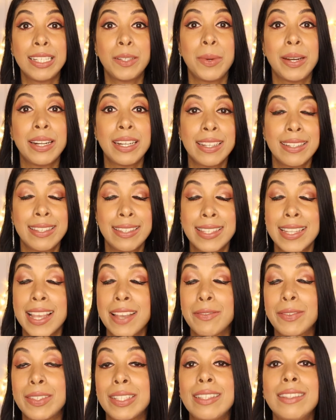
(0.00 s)

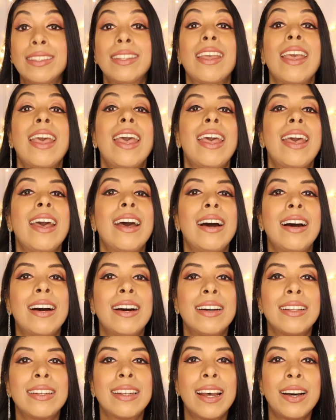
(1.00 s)
27th.
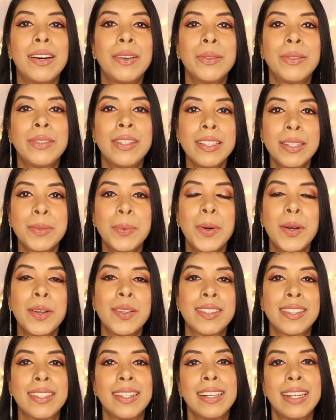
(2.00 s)
Now this
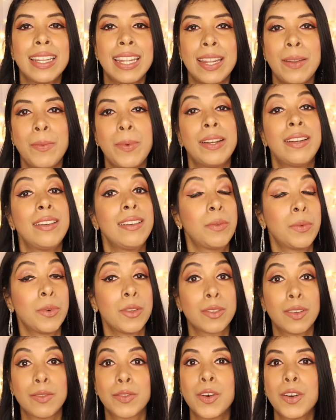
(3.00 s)
was the day when it
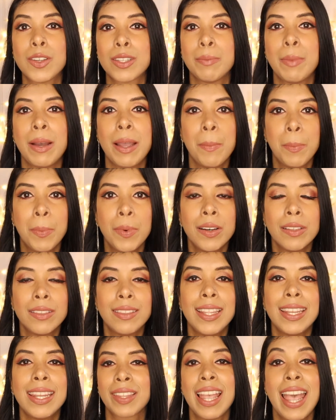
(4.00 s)
was, of course, my
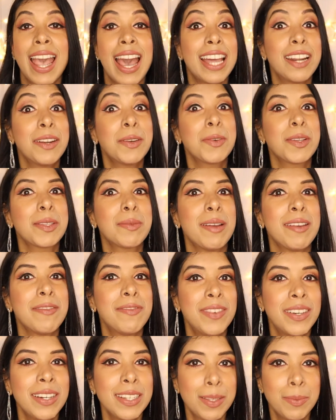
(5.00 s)
birthday, and it was my
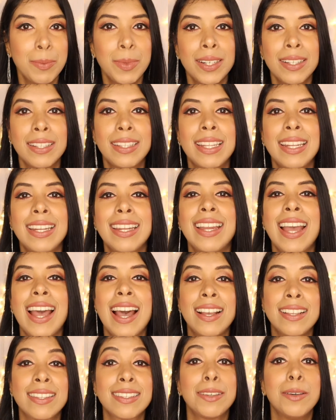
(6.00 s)
first birthday
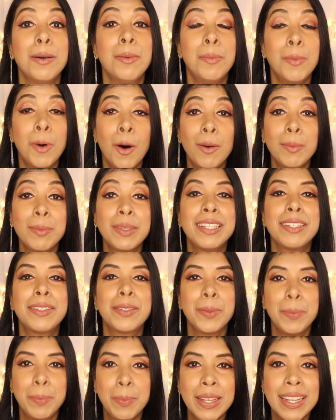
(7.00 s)
as a mommy
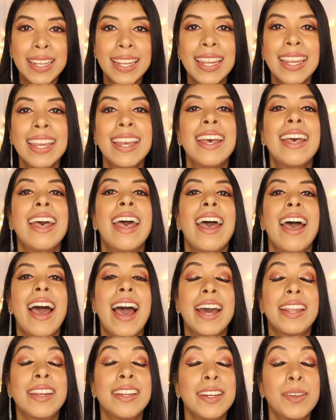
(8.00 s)
to be.
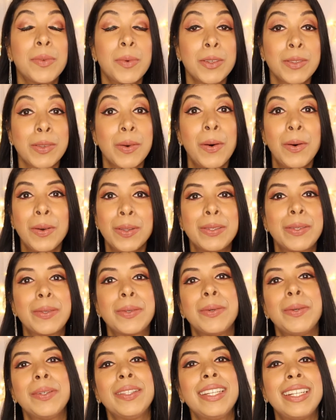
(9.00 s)
And it was
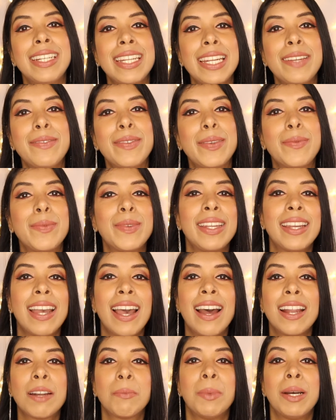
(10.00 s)
also the day when we
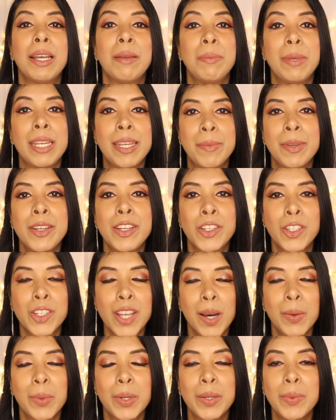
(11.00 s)
had my baby
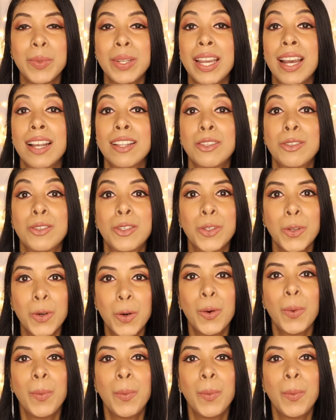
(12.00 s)
shower. We had so